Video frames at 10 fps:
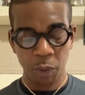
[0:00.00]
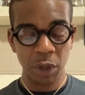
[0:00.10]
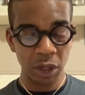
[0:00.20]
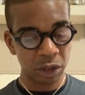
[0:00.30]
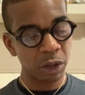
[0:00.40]

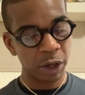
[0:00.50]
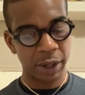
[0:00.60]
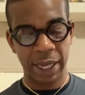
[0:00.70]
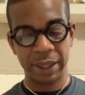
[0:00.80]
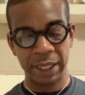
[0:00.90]
We also
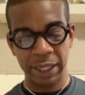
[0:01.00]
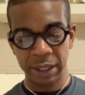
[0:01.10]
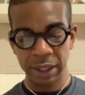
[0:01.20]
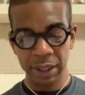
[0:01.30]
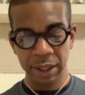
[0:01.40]
heard, I
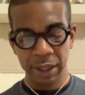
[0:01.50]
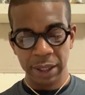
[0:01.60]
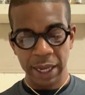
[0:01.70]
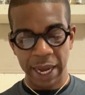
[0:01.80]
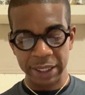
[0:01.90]
think,
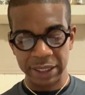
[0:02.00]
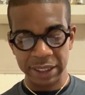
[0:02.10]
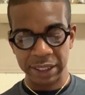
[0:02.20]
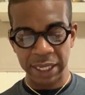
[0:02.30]
I just